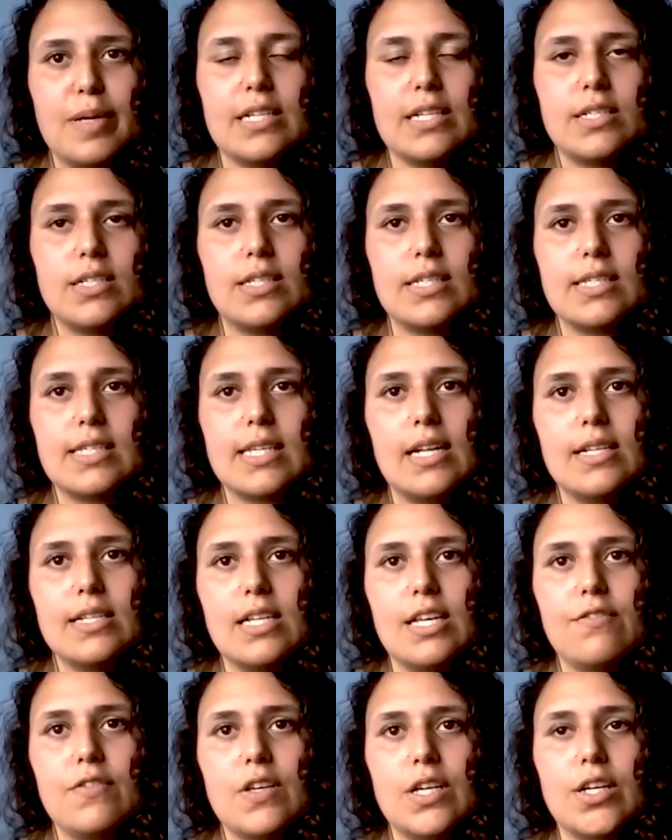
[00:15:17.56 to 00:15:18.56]
better in the
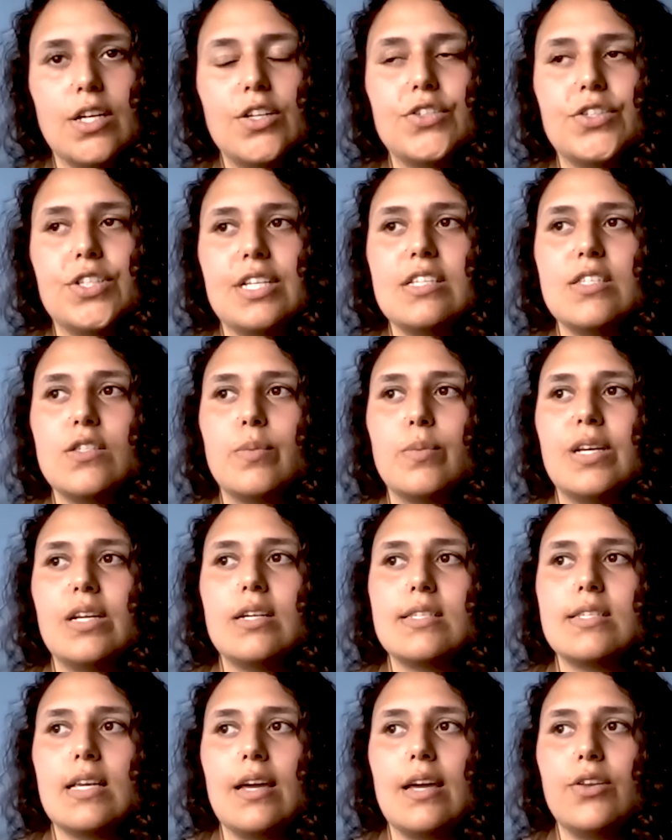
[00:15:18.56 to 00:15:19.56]
Scandinavian countries,
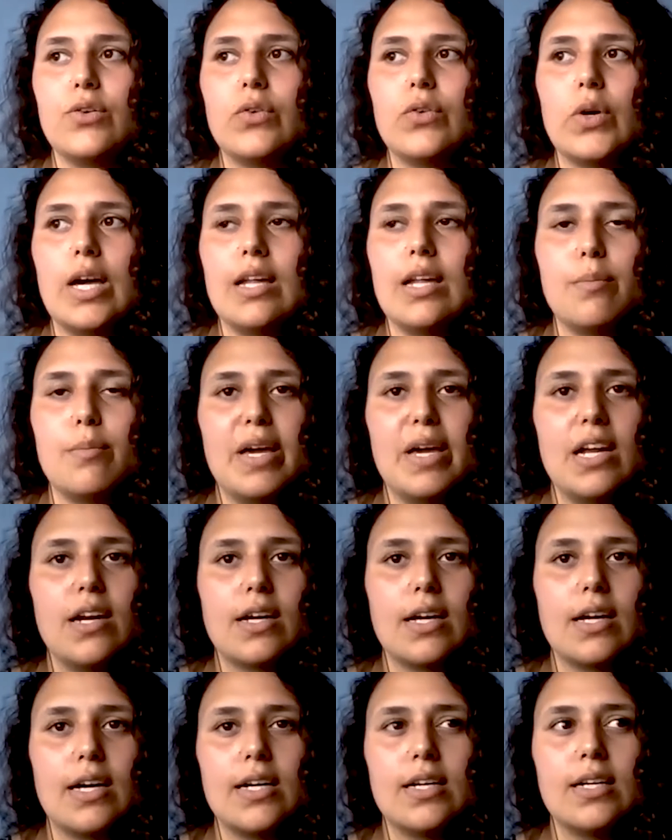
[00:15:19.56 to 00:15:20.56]
whereas I know in
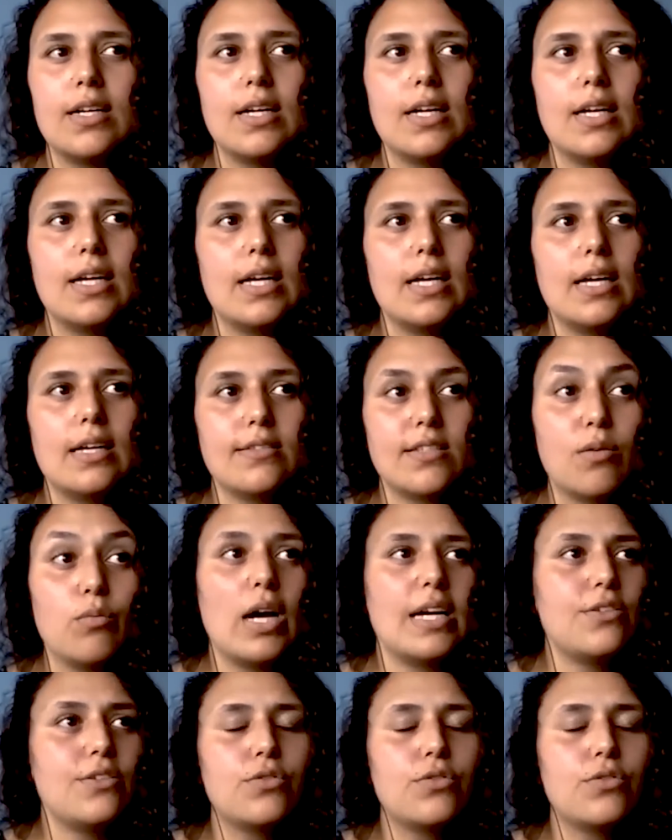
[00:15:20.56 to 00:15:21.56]
America, so
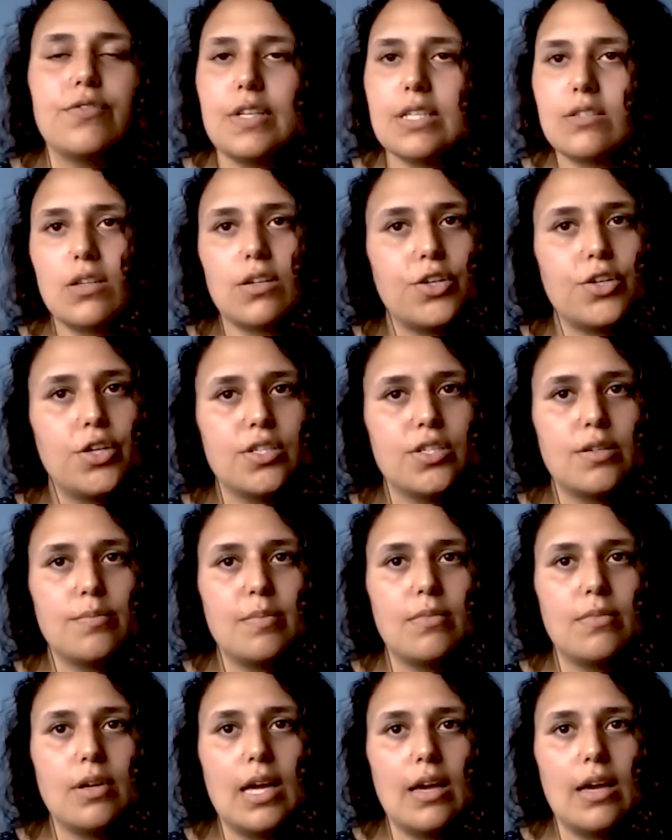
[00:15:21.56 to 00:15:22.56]
I don't know if it's across
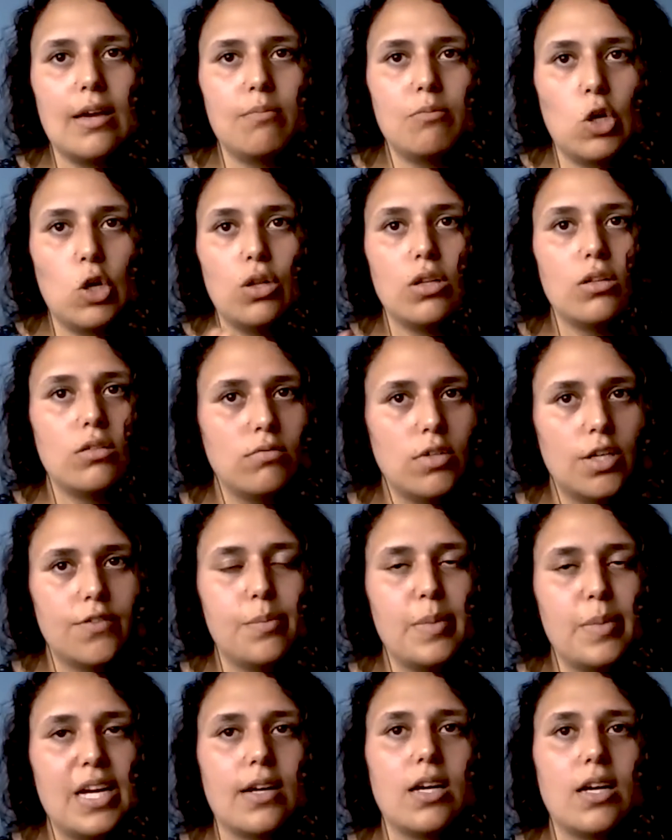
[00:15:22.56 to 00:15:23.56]
all of
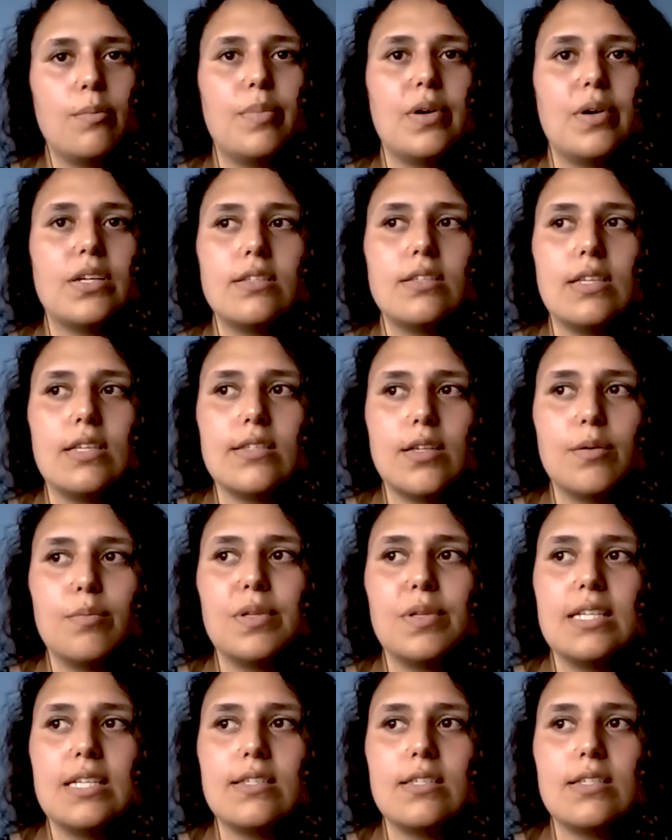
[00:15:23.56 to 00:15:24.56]
America, but some
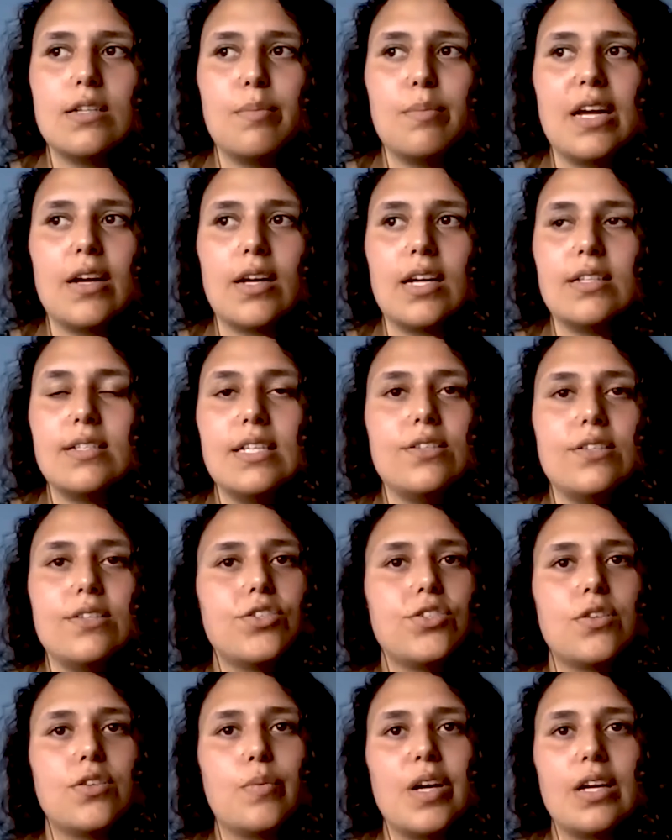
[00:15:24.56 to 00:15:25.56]
places in America,
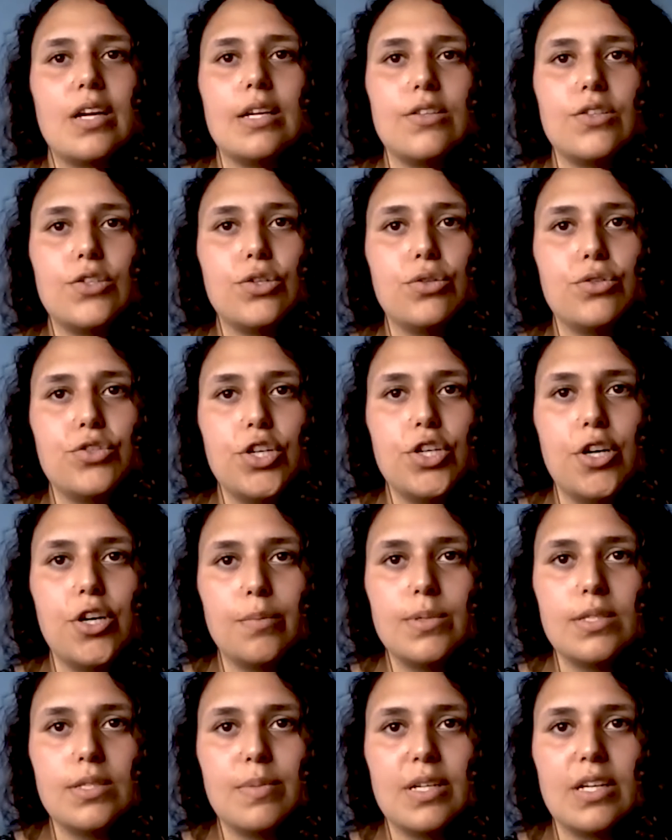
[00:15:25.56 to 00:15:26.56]
teachers are working two
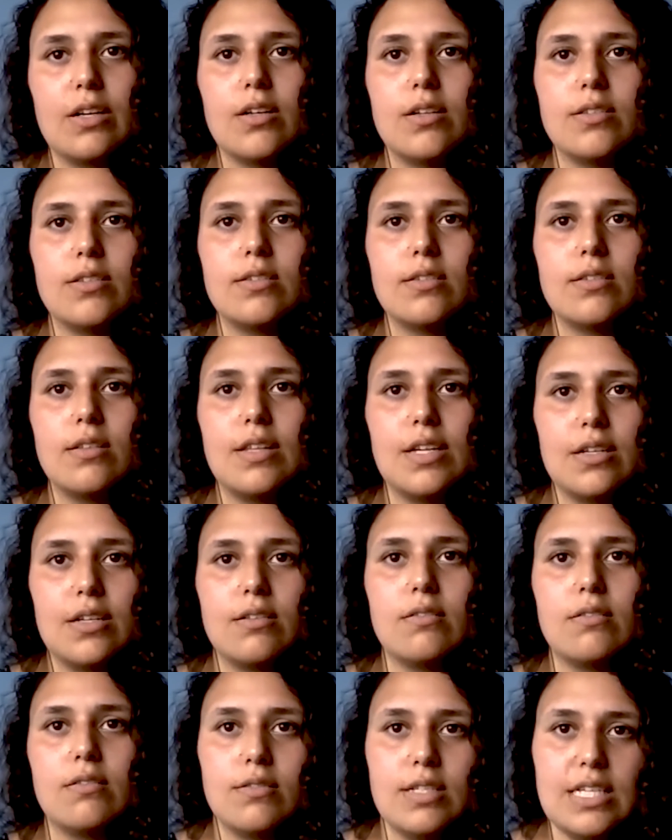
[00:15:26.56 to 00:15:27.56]
jobs because
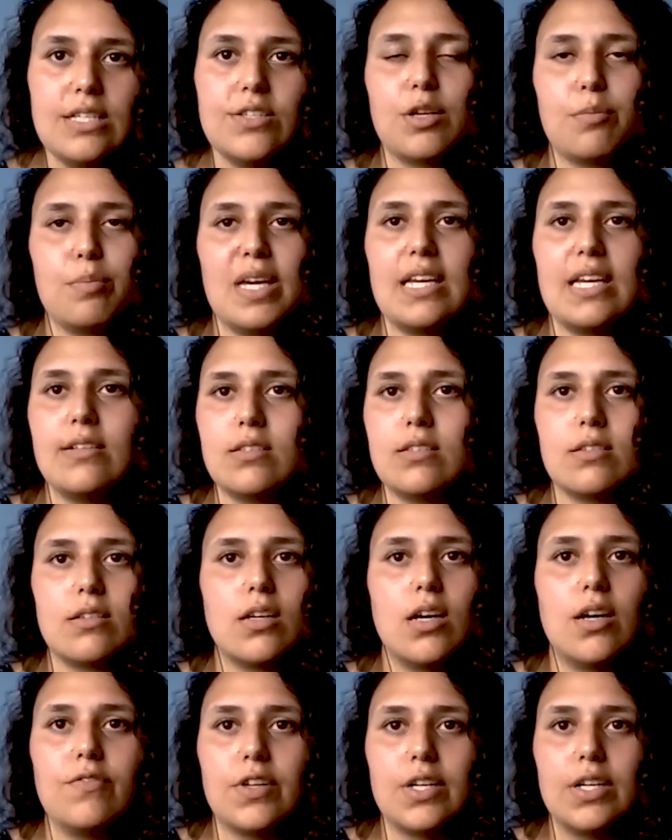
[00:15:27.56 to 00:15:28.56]
their teaching pay doesn't
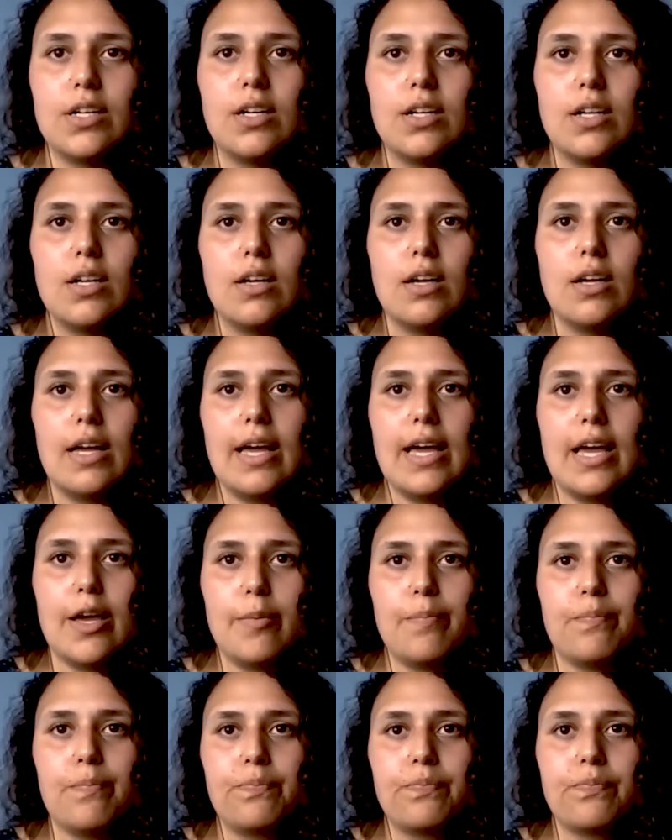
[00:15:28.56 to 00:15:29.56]
cover
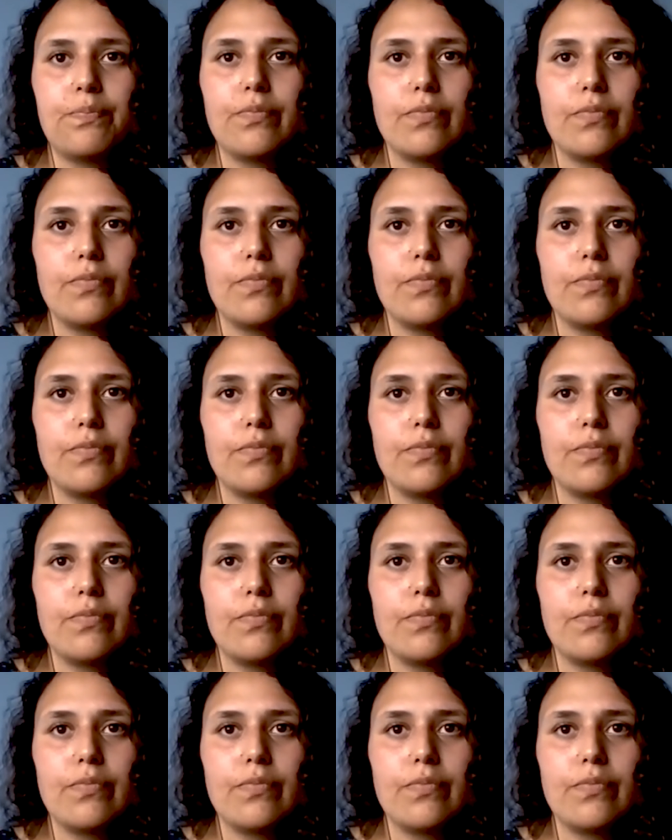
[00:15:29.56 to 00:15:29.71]
their